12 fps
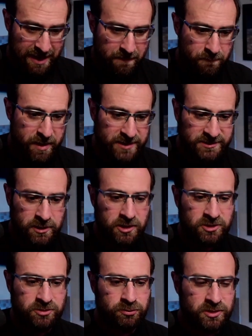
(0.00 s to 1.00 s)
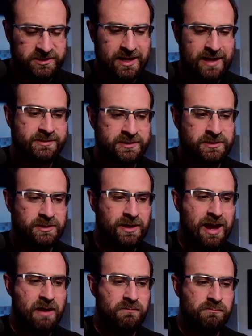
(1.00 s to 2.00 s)
basically tool sets
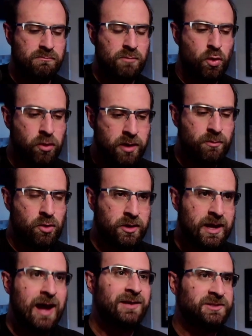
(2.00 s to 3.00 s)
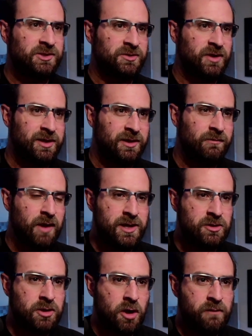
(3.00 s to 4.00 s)
got more and more concentrated, right?
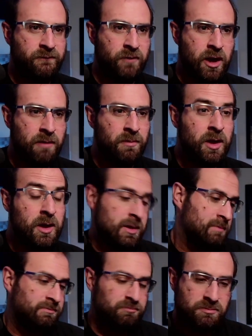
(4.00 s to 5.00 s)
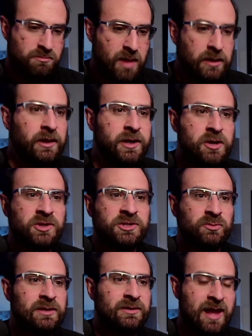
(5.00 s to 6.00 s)
You go from my linear
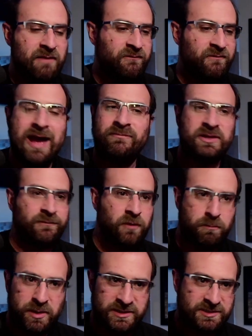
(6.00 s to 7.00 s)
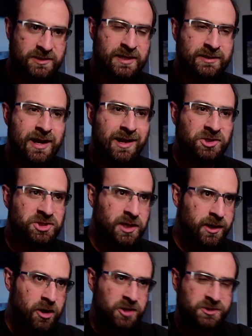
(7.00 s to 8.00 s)
suite that had 5 different pieces of technology in
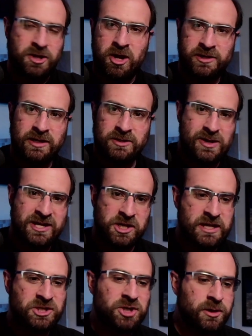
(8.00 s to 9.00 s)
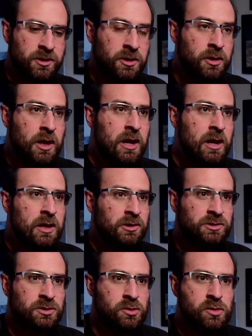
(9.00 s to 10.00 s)
it, all talking to each other,
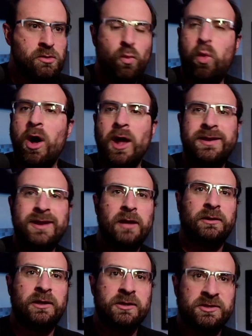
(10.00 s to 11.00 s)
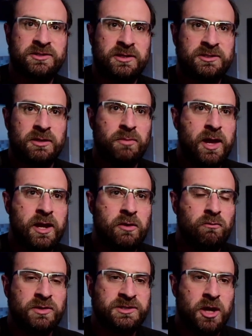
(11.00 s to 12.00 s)
to one nonlinear system like
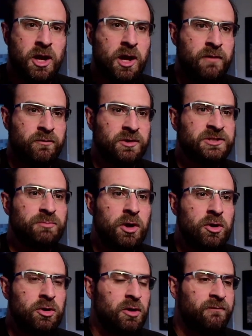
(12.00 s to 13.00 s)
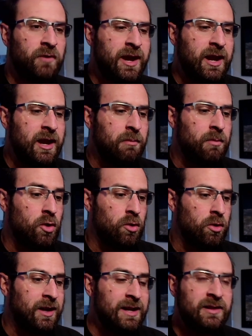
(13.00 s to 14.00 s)
Resolve or Smoke or Flame
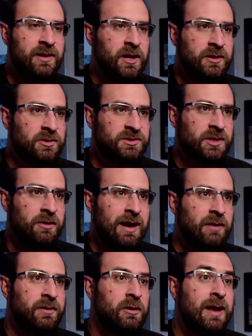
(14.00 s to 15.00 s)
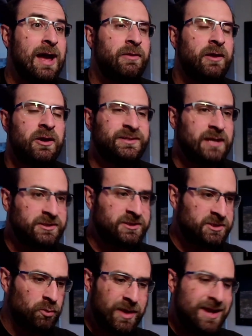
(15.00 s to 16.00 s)
or any of the others that are out there now that is a
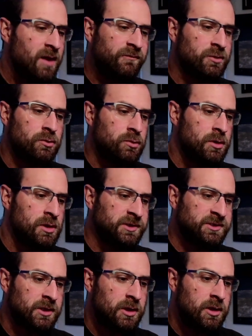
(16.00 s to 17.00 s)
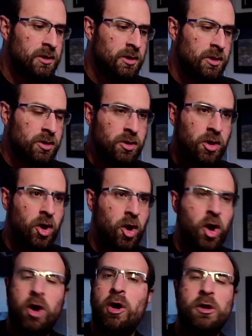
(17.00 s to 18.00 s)
suite of tools
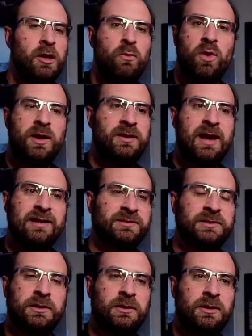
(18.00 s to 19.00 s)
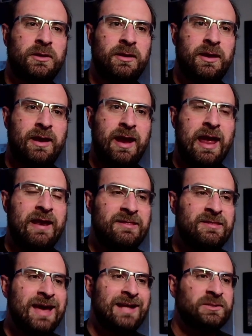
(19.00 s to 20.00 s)
all on one desk.
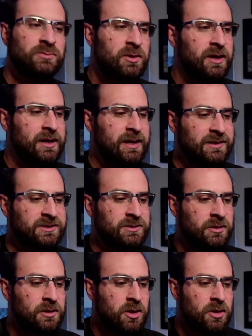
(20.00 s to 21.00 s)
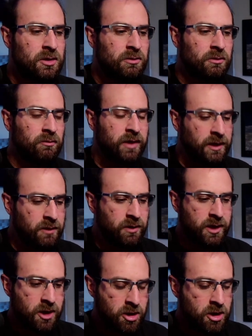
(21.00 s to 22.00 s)
And that's where it gets really,
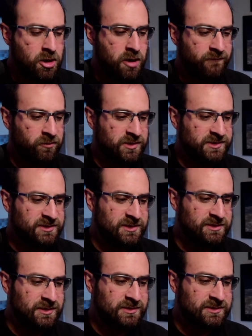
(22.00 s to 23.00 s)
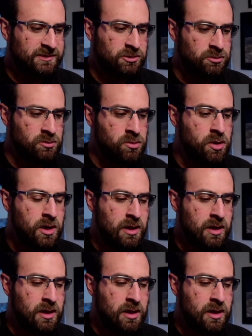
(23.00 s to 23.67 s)
really hard for assistants to